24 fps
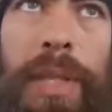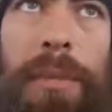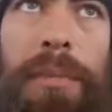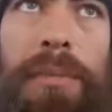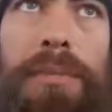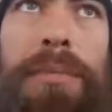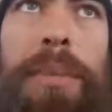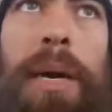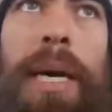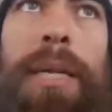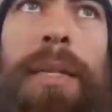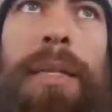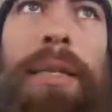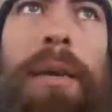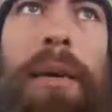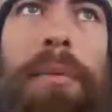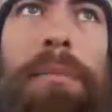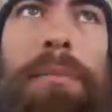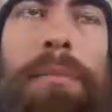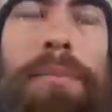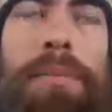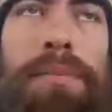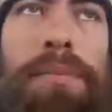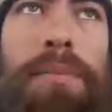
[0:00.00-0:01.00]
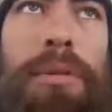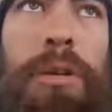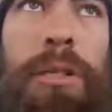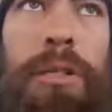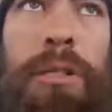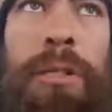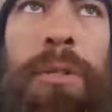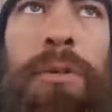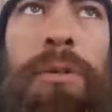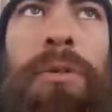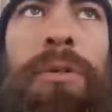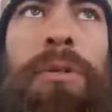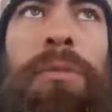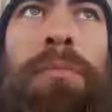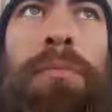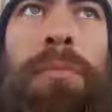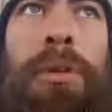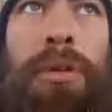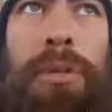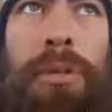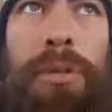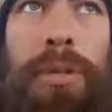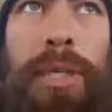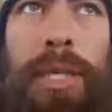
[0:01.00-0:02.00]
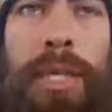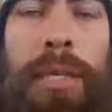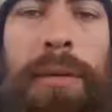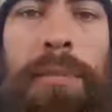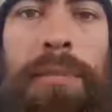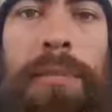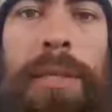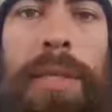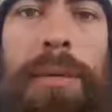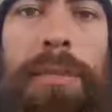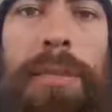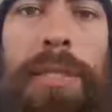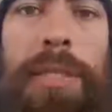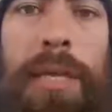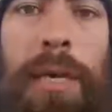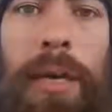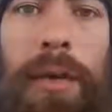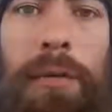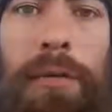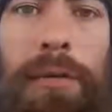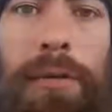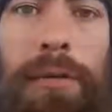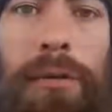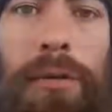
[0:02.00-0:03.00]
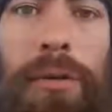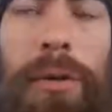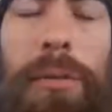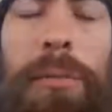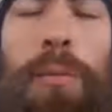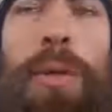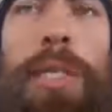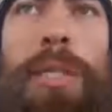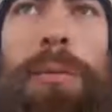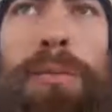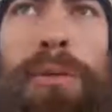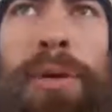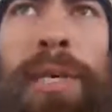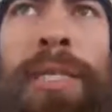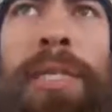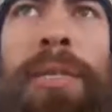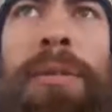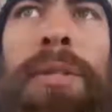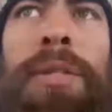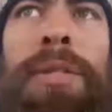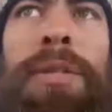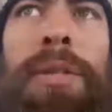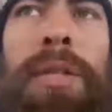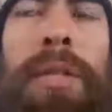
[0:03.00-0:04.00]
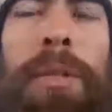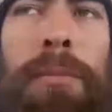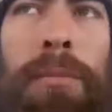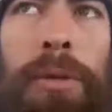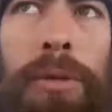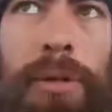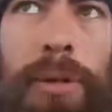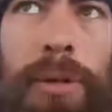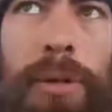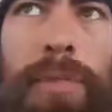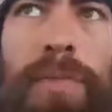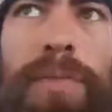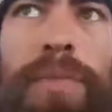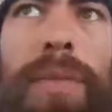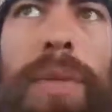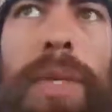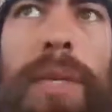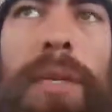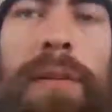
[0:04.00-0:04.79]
but the person who murdered him himself or was present during the murder